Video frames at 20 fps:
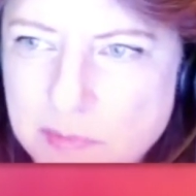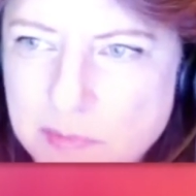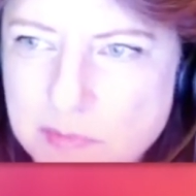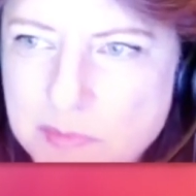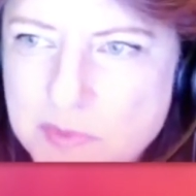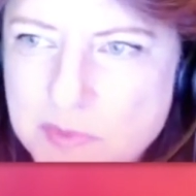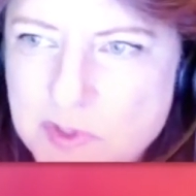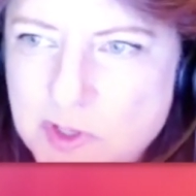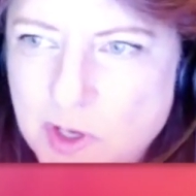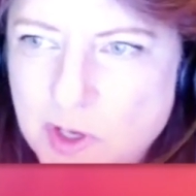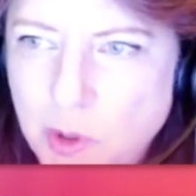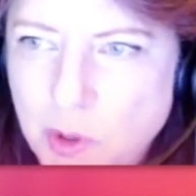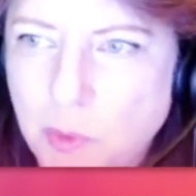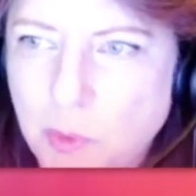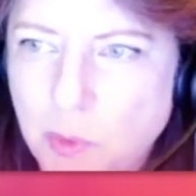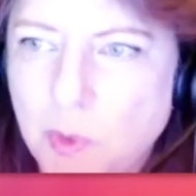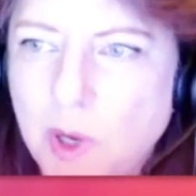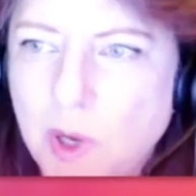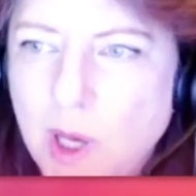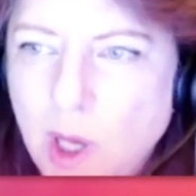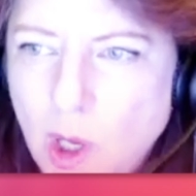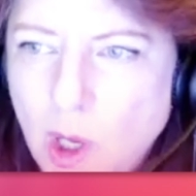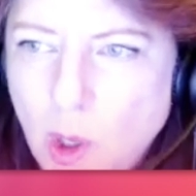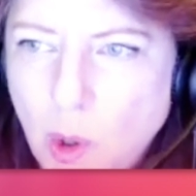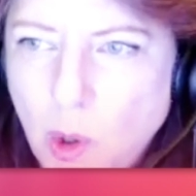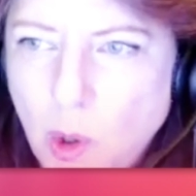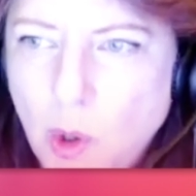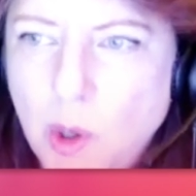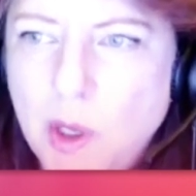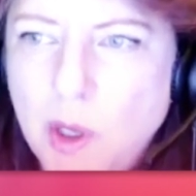So
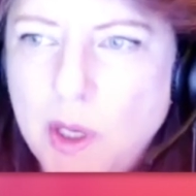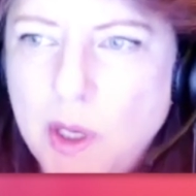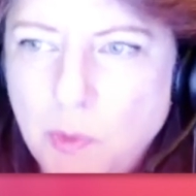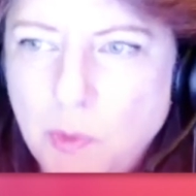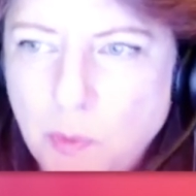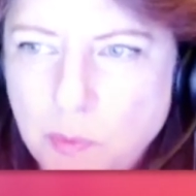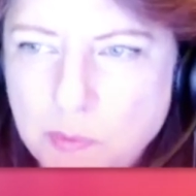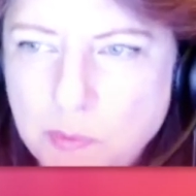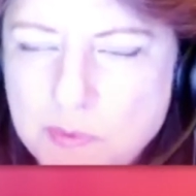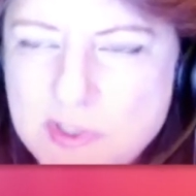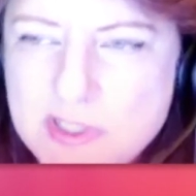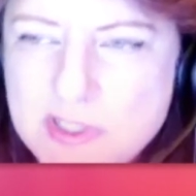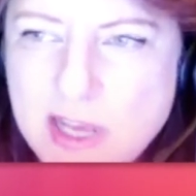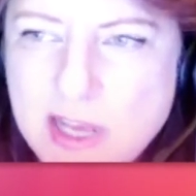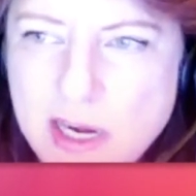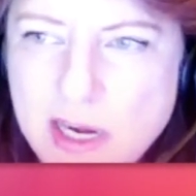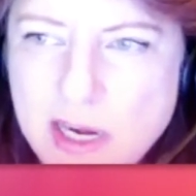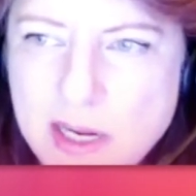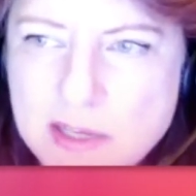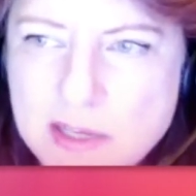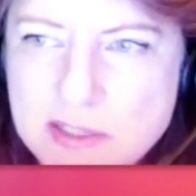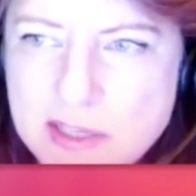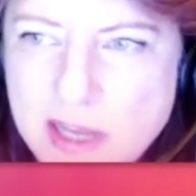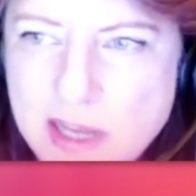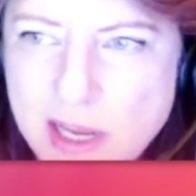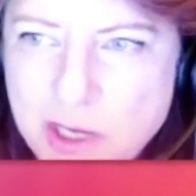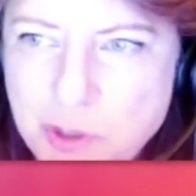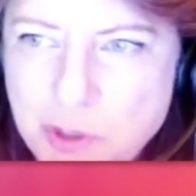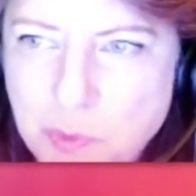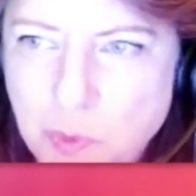setting a
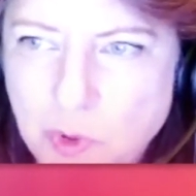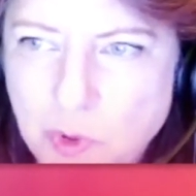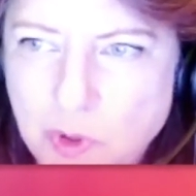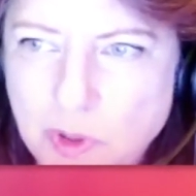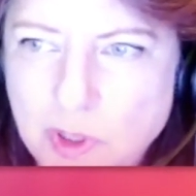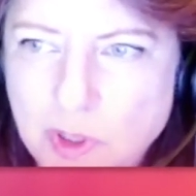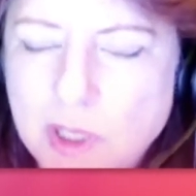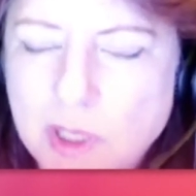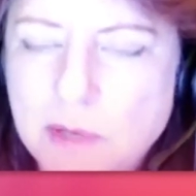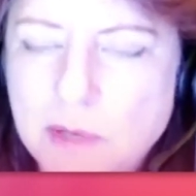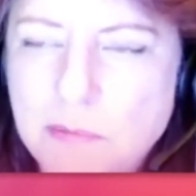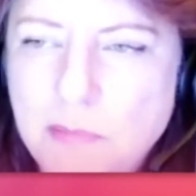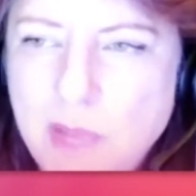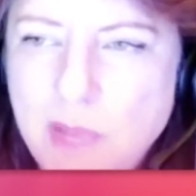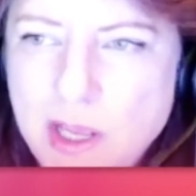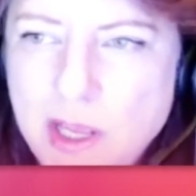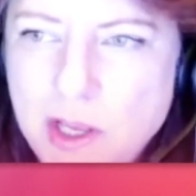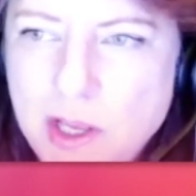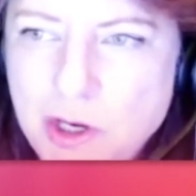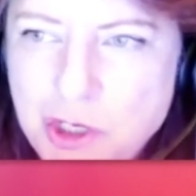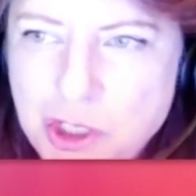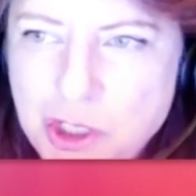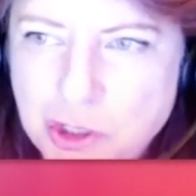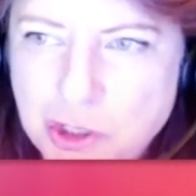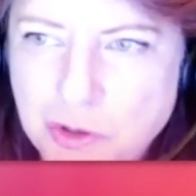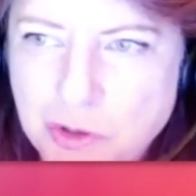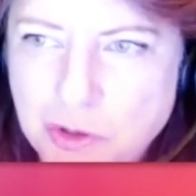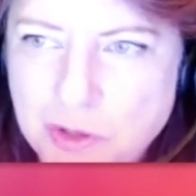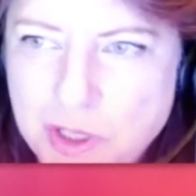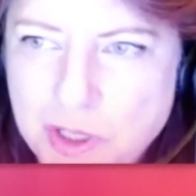schedule, making
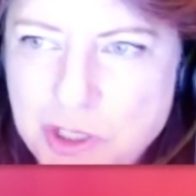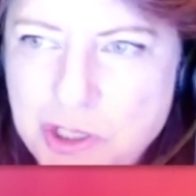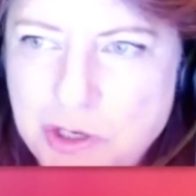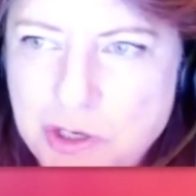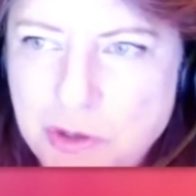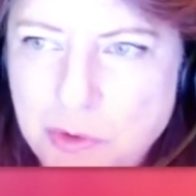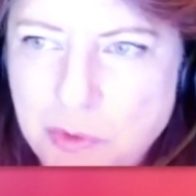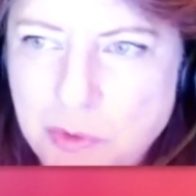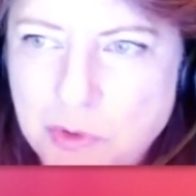sure that you